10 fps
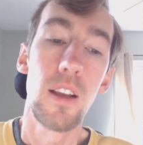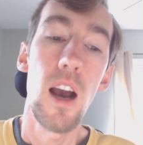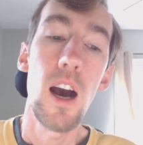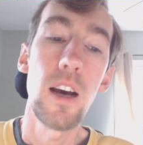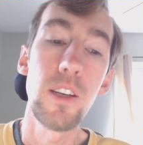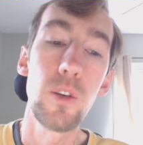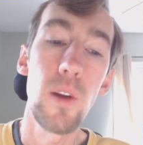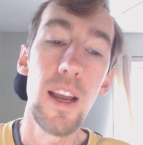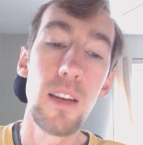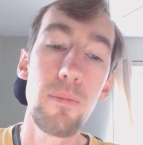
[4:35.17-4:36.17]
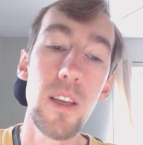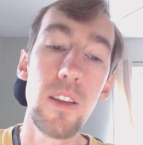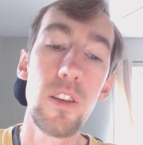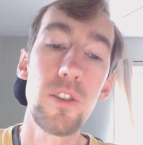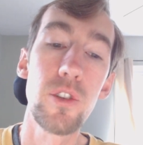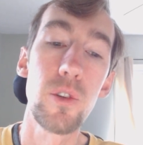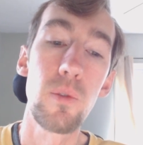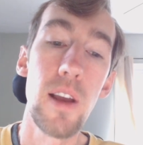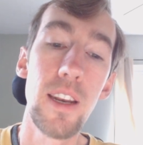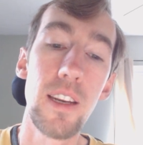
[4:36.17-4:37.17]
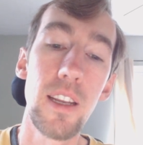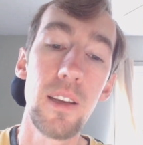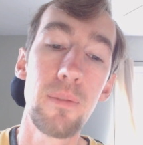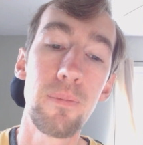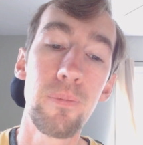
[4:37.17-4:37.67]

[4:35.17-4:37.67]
God grant me the serenity